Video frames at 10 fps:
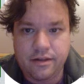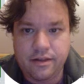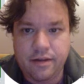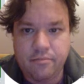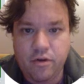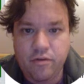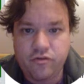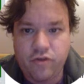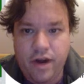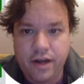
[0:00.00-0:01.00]
they are both
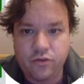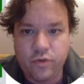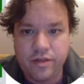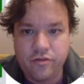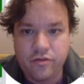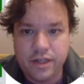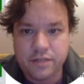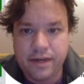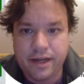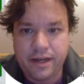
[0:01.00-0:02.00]
trying to win the race
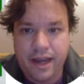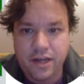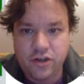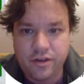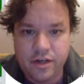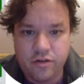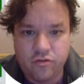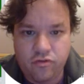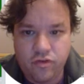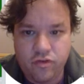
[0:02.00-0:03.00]
by cashing their
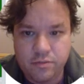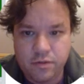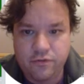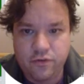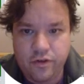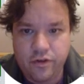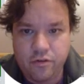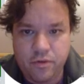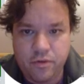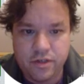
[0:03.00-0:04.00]
own tricks before the
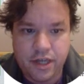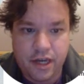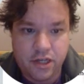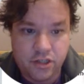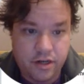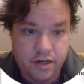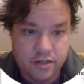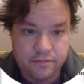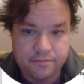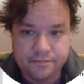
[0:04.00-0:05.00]
opponents cash
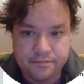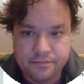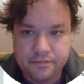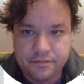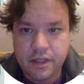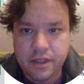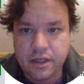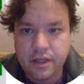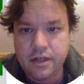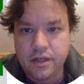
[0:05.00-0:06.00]
theirs.
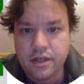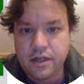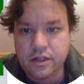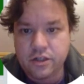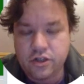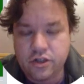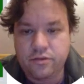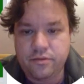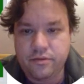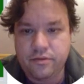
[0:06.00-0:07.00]
And so,
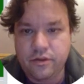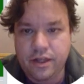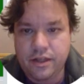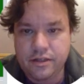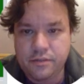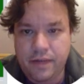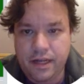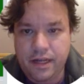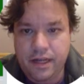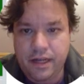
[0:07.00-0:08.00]
look at the
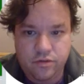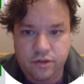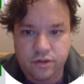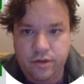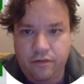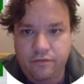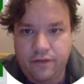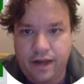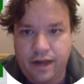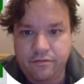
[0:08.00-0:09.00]
spade suit. You have
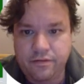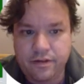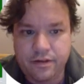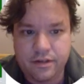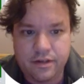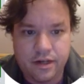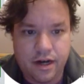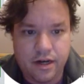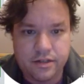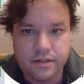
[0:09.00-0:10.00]
5
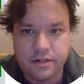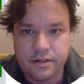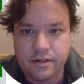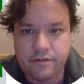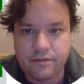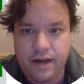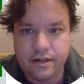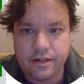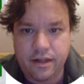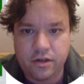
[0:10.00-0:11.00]
cards
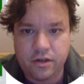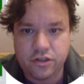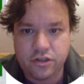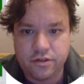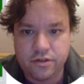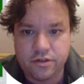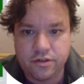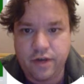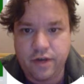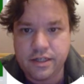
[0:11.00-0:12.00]
divided amongst your
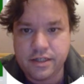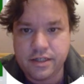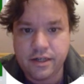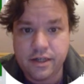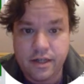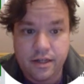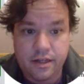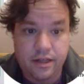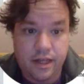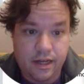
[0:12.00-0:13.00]
2 hands.
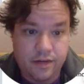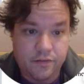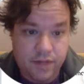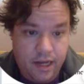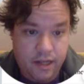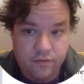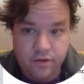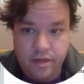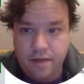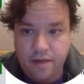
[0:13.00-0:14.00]
That leaves 8
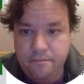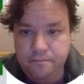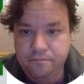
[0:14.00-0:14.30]
for them.